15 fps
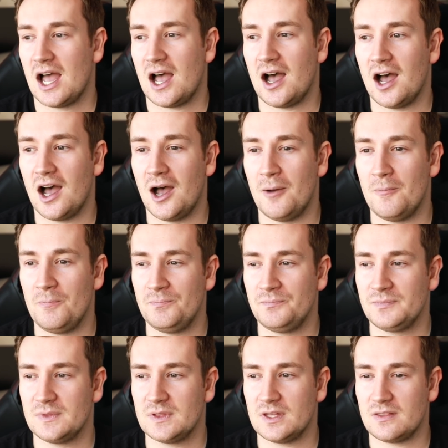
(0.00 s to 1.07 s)

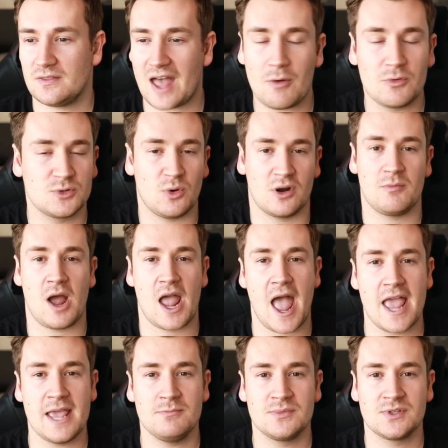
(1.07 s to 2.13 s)
That was one of my
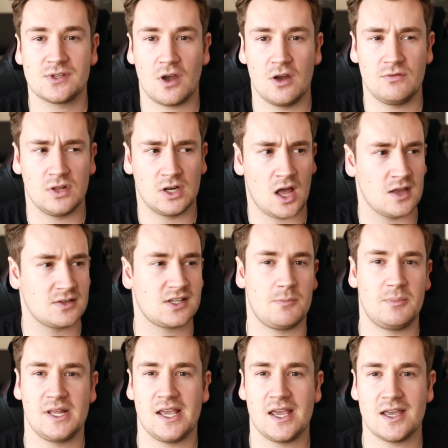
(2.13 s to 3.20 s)
aims over the last
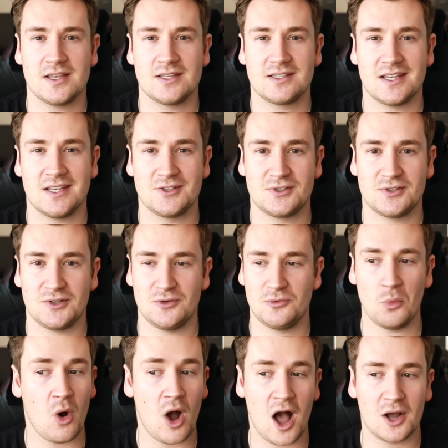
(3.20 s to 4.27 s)
couple of years, is to
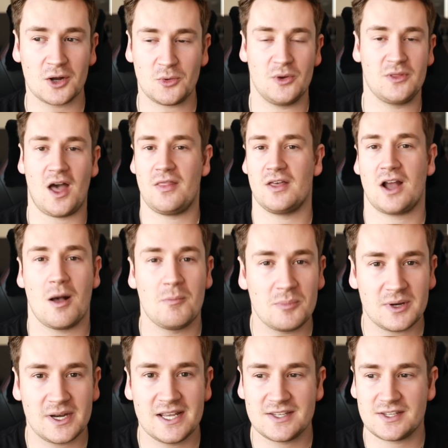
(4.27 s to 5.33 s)
work with other
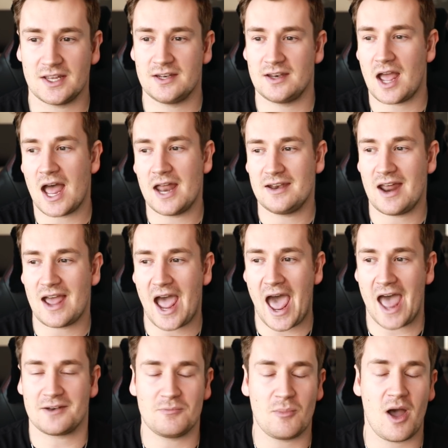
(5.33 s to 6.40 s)
companies and
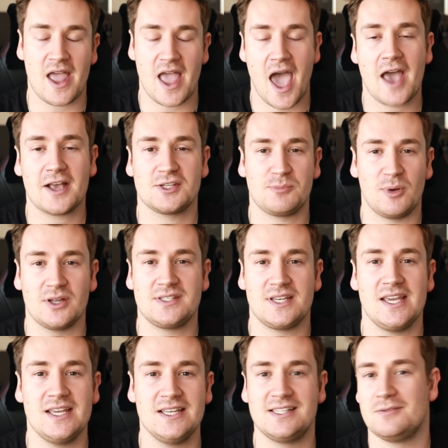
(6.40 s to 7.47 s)
add my
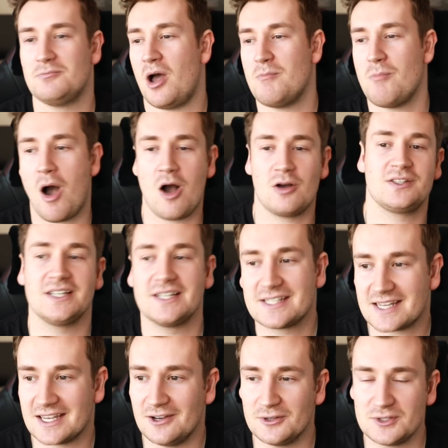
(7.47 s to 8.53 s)
expertise and my marketing
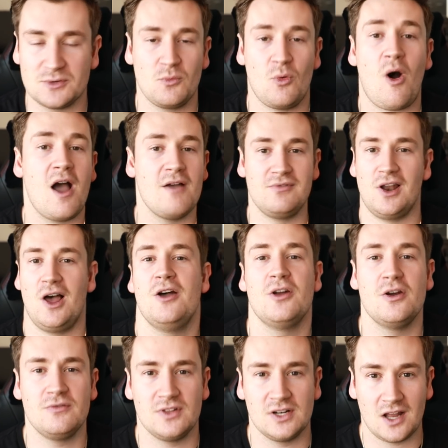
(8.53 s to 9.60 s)
skills and what I've learned
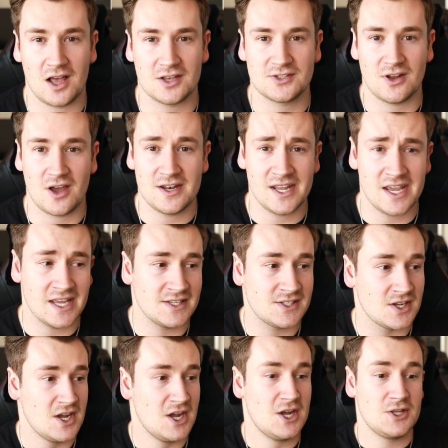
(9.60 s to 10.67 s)
over the last 9
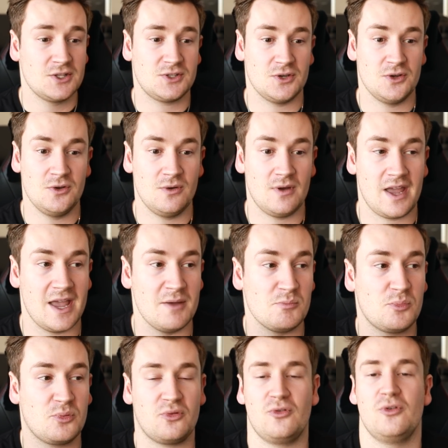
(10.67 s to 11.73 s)
years to
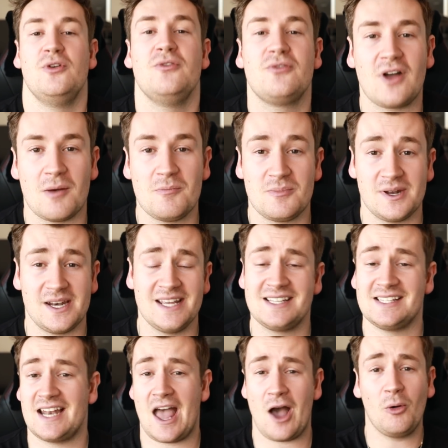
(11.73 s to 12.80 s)
improve companies
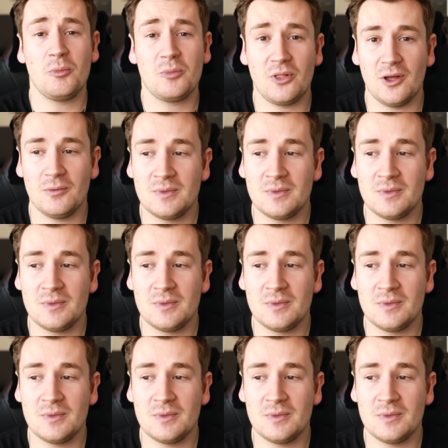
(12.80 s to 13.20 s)
and help them.